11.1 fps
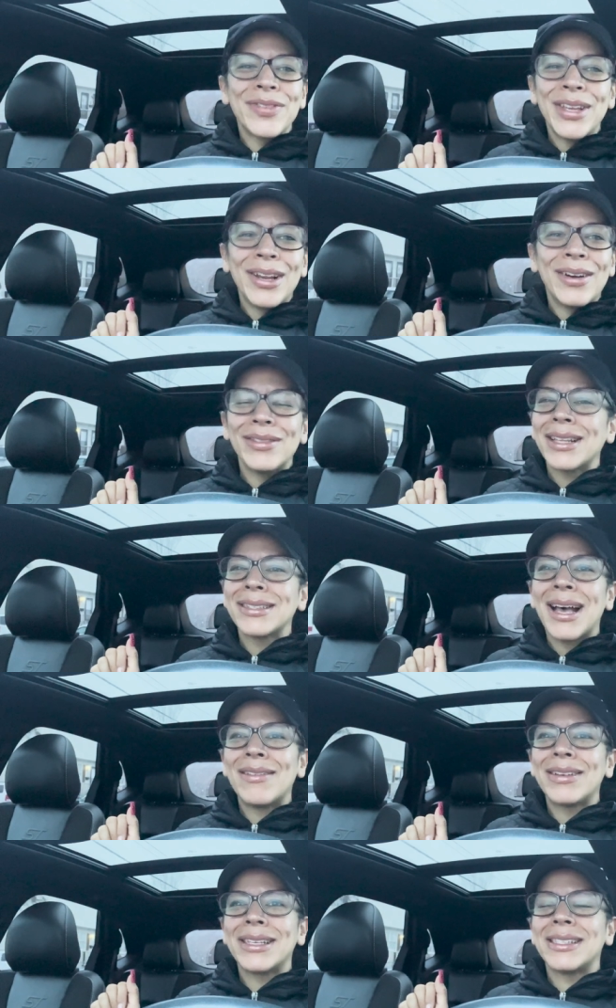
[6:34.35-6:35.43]
You know, that's
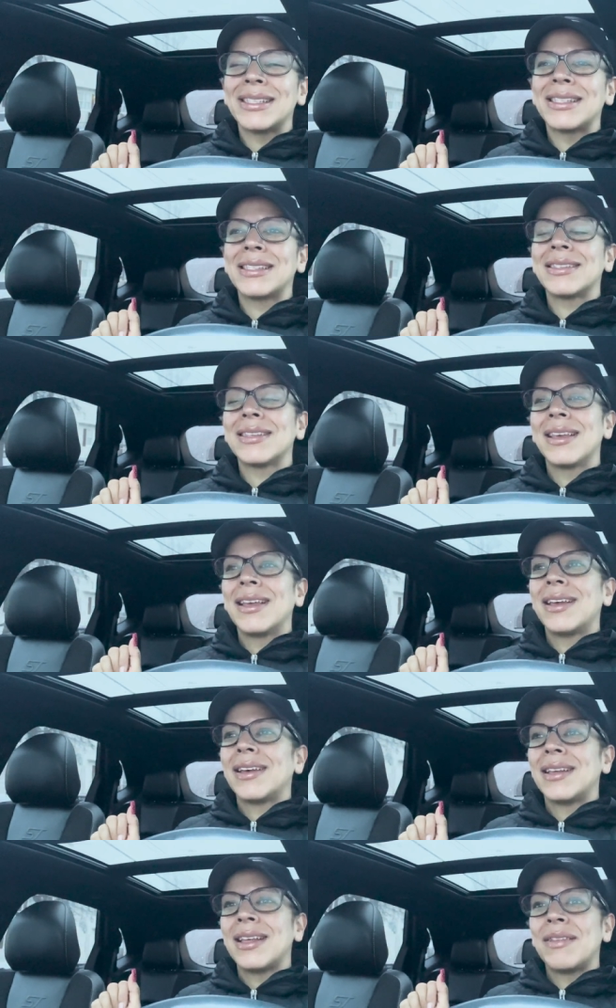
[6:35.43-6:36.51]
how it is.
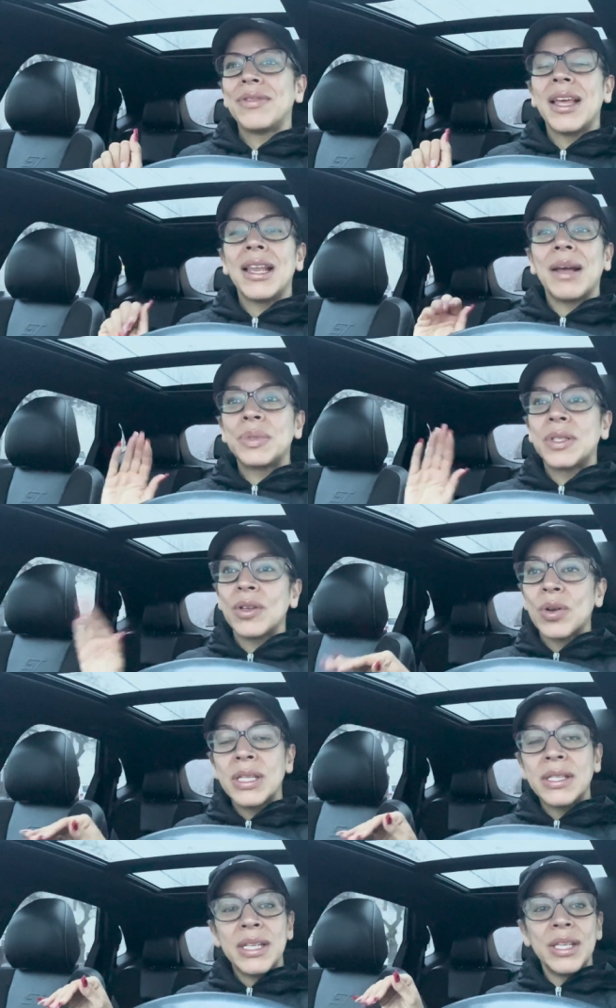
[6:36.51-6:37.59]
And then I'm still
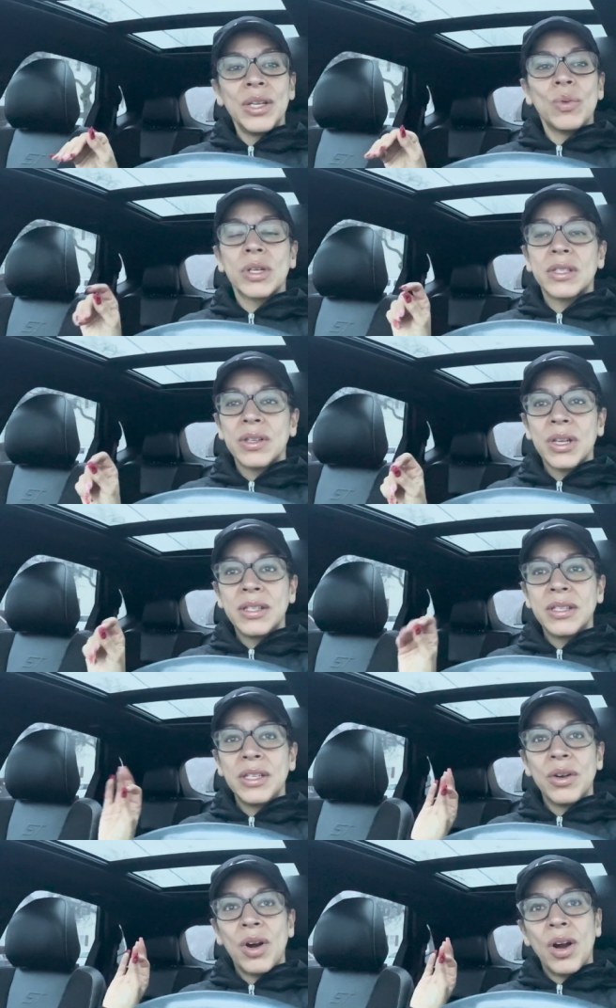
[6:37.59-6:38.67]
continue. We're still
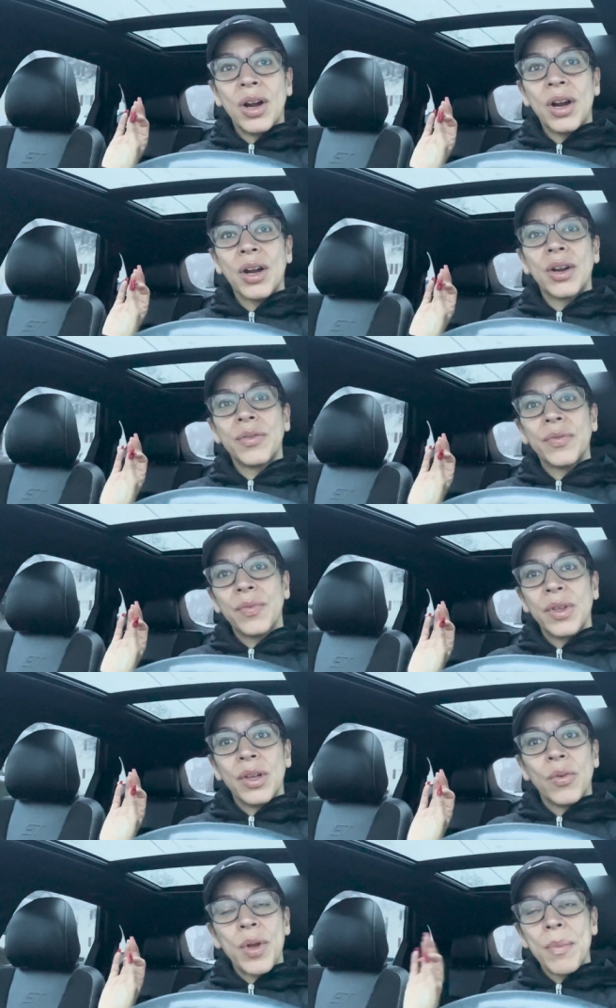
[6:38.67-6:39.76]
continuing our
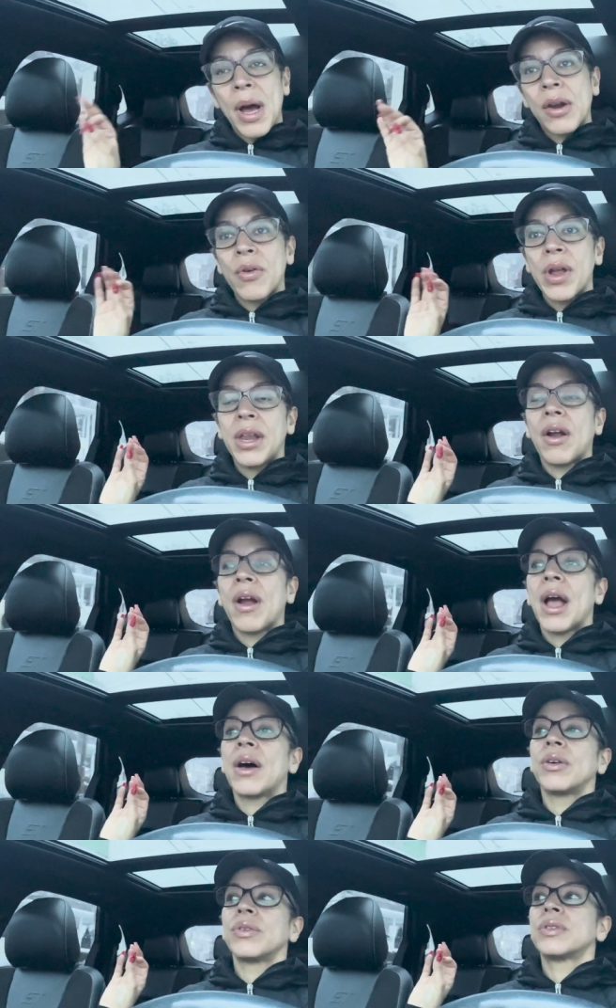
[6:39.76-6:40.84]
remodeling our
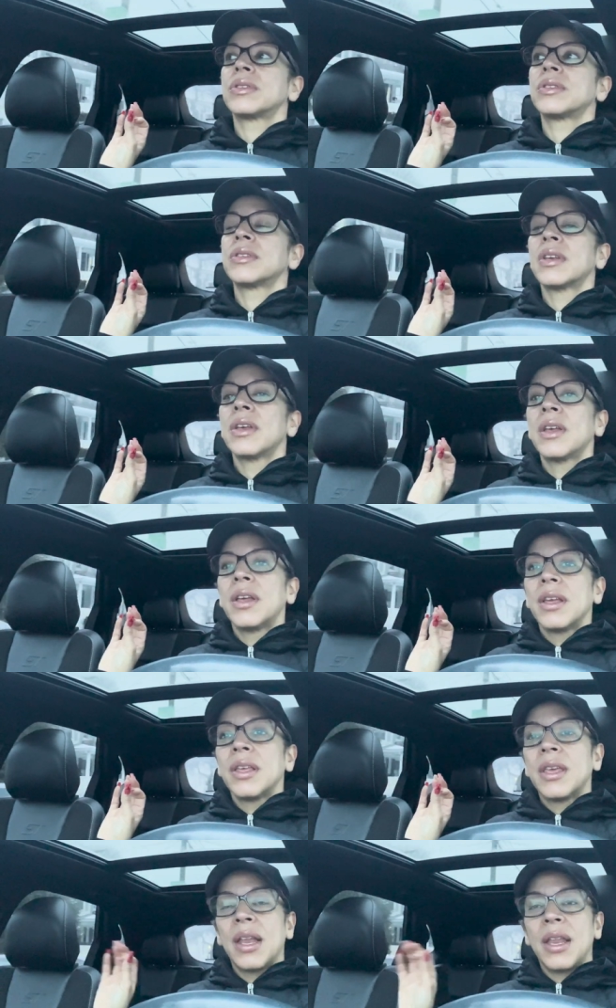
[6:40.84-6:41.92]
house,
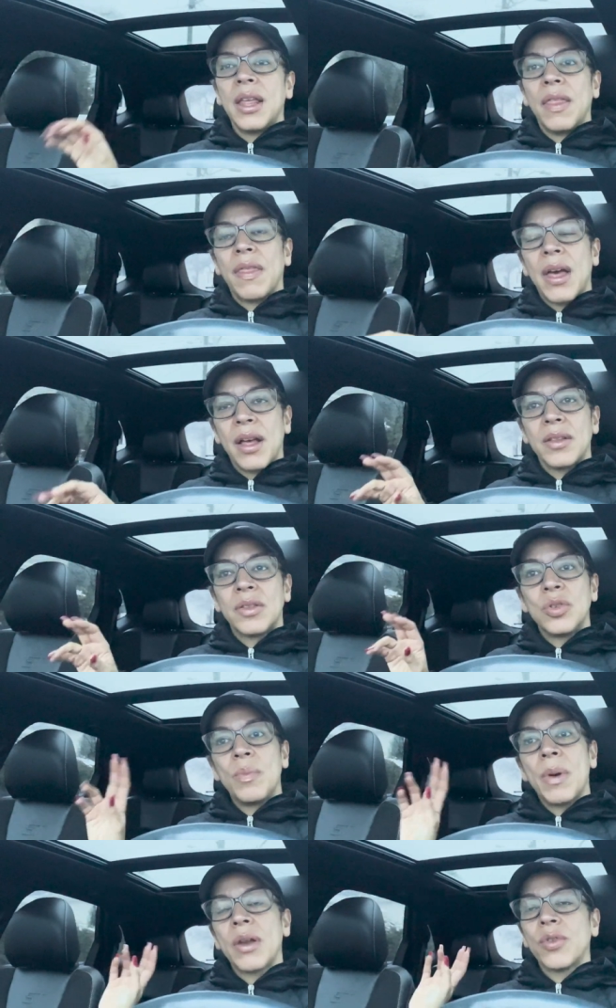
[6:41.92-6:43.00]
getting that two
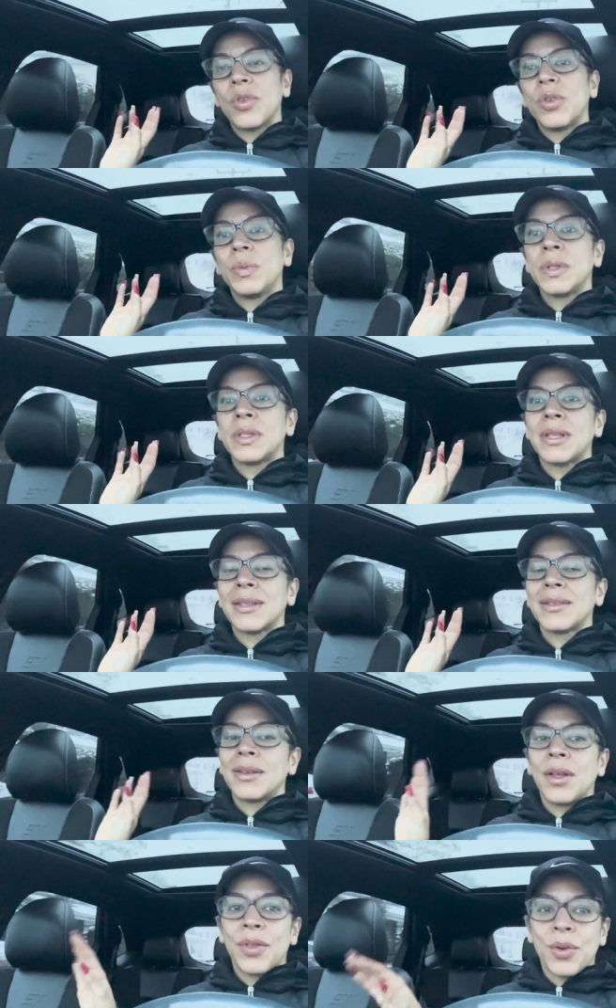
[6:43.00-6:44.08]
bedrooms. That's
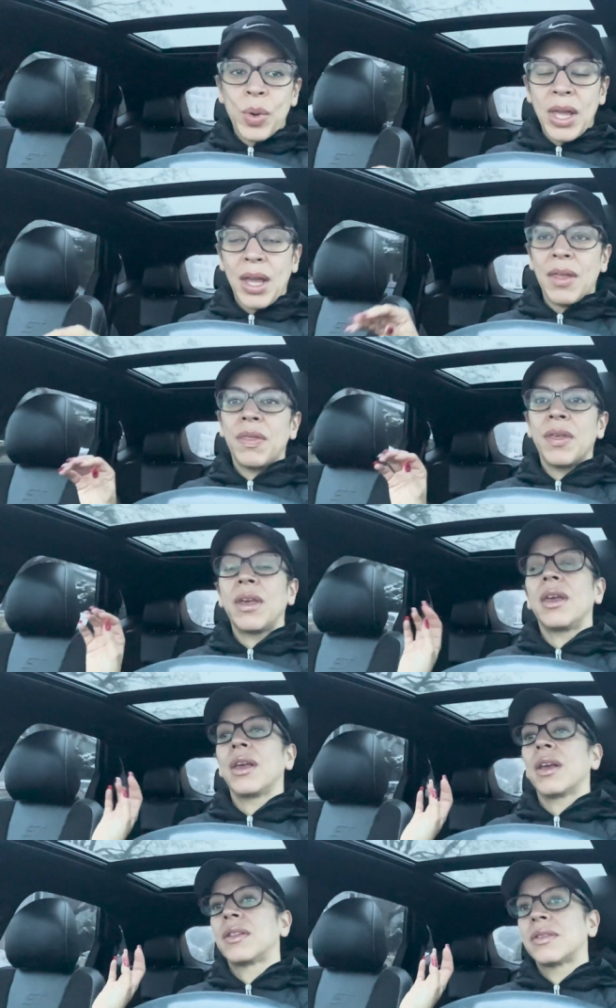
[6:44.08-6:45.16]
another weekend
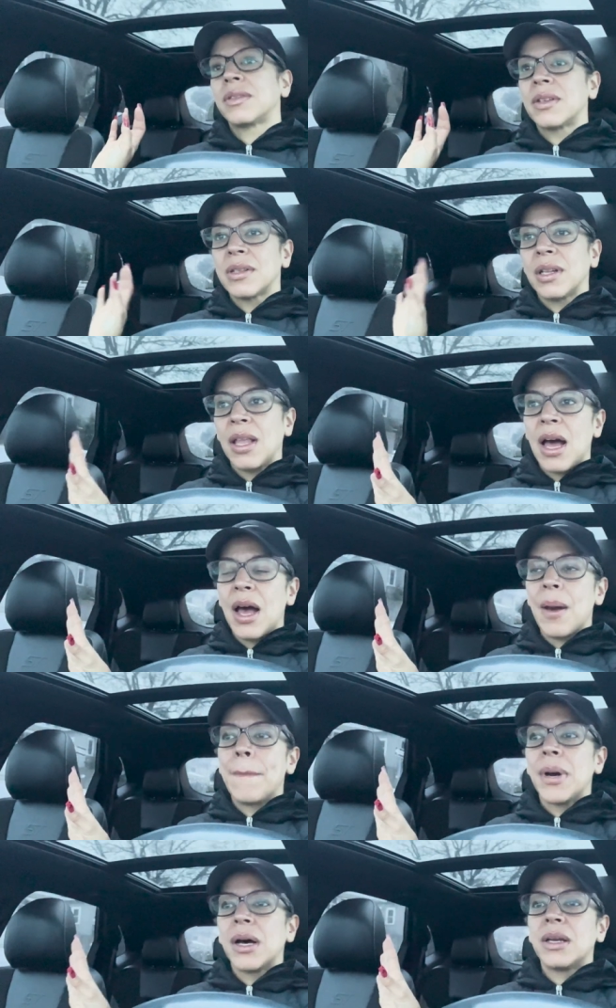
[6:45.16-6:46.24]
thing. It's it's a lot,
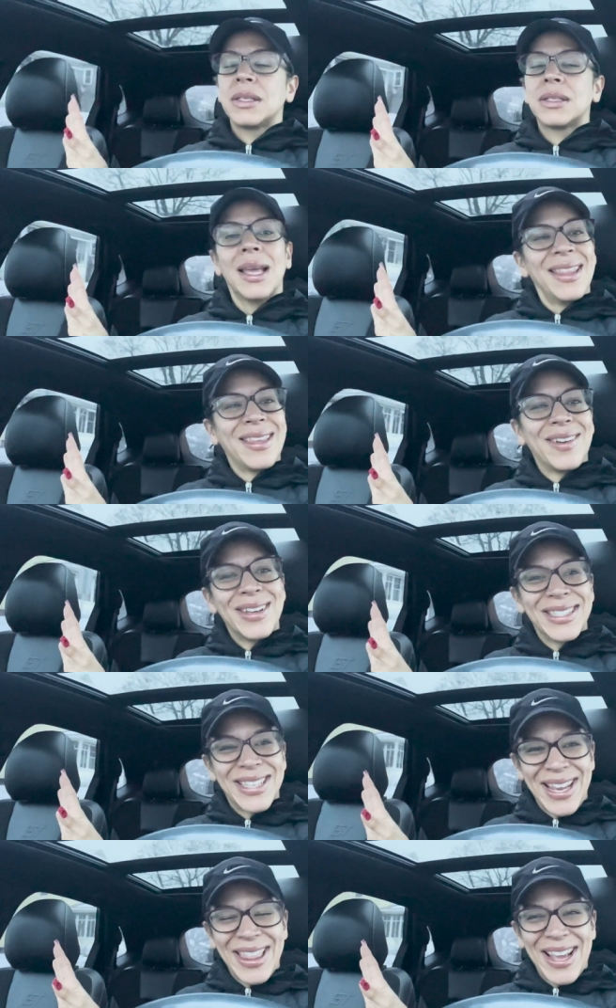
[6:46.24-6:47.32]
but it's getting there. It's
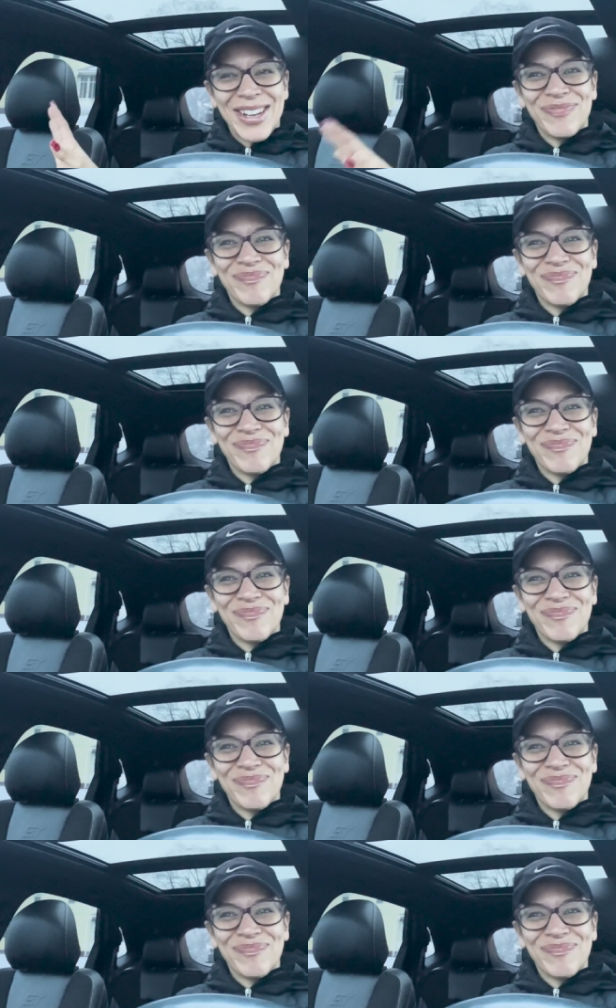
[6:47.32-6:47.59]
getting there.